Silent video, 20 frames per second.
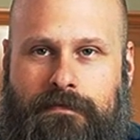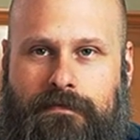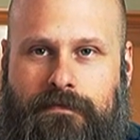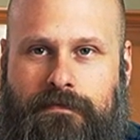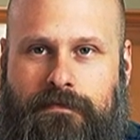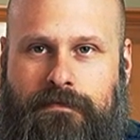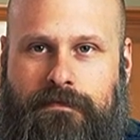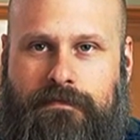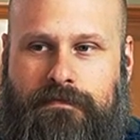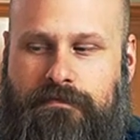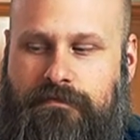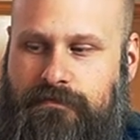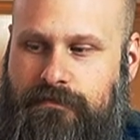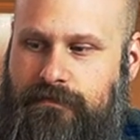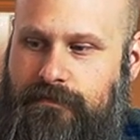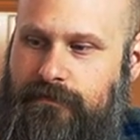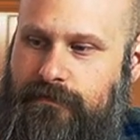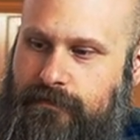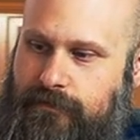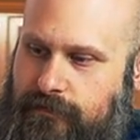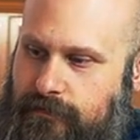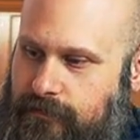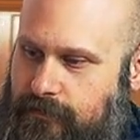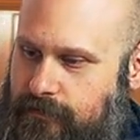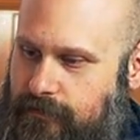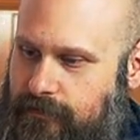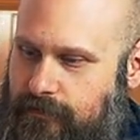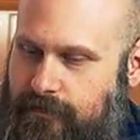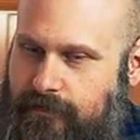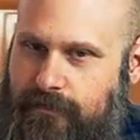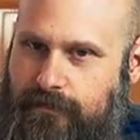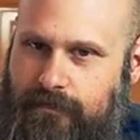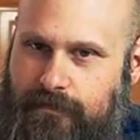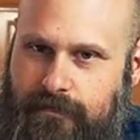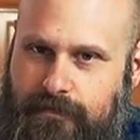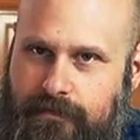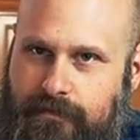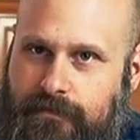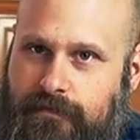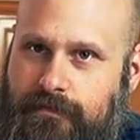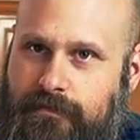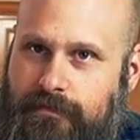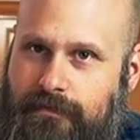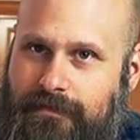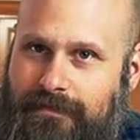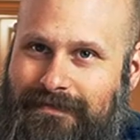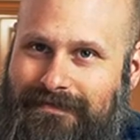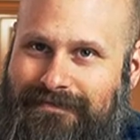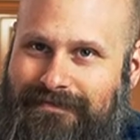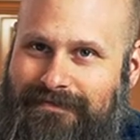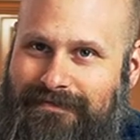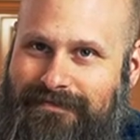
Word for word: Microwaving one cup of coffee.